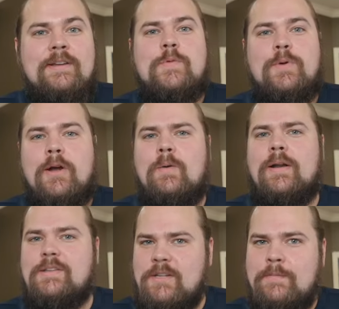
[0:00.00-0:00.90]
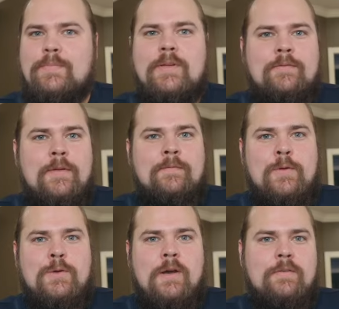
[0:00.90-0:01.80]
You probably want to tip if you
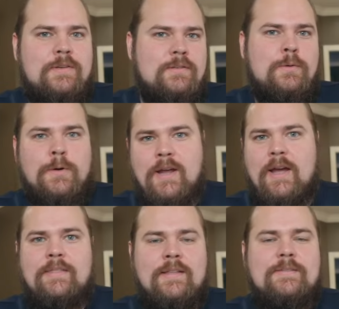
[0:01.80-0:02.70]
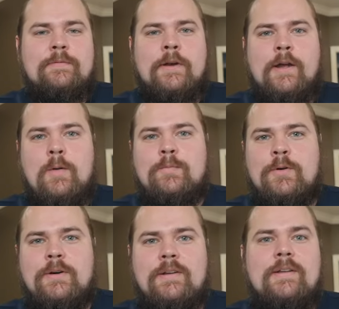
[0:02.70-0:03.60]
do have a tour guide that's very
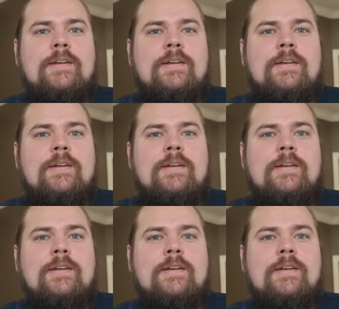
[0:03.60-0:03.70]
helpful and